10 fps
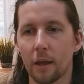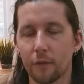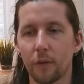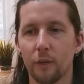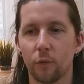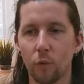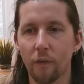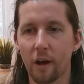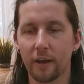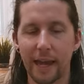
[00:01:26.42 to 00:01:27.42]
If
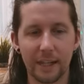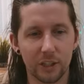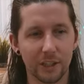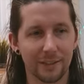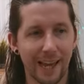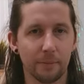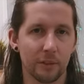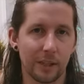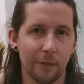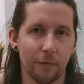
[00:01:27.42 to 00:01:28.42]
all our energies came
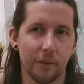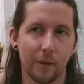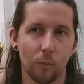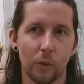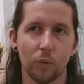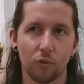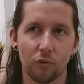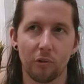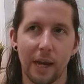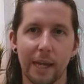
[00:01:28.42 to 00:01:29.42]
together, then we would
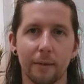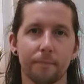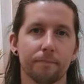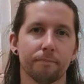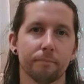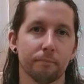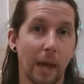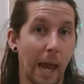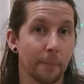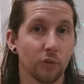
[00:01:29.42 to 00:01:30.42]
create
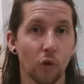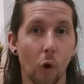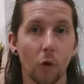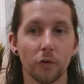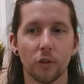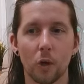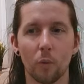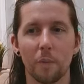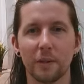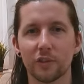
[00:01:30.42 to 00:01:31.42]
perhaps God, you know,
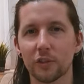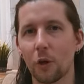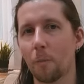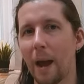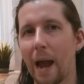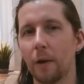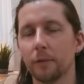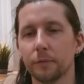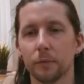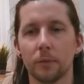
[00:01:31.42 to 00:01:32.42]
we'd be so
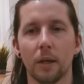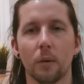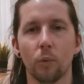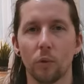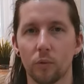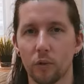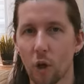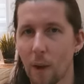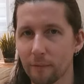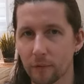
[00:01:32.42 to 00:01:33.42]
powerful, we would
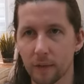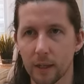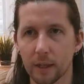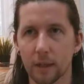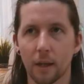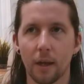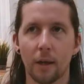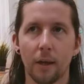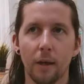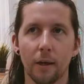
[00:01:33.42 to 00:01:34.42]
know everything.
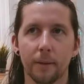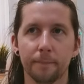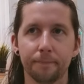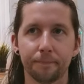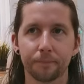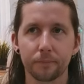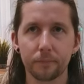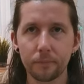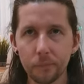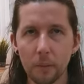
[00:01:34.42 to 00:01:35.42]
But
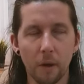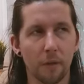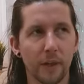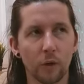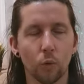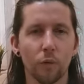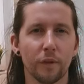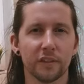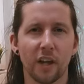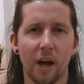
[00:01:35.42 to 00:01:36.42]
I think all of
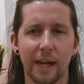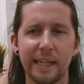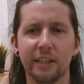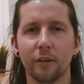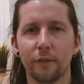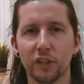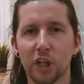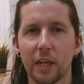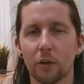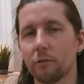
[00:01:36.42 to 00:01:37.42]
us are
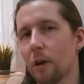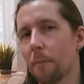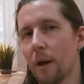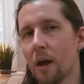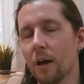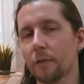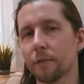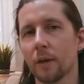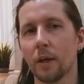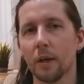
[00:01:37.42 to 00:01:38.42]
individually on our own path,
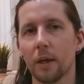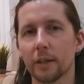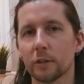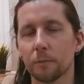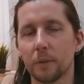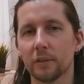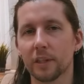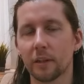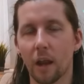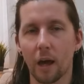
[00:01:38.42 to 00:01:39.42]

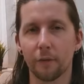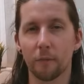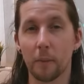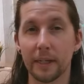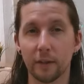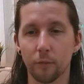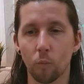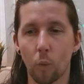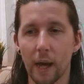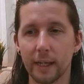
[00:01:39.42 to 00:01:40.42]
experiencing life in many
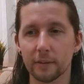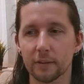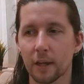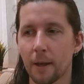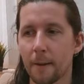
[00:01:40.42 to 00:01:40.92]
different ways.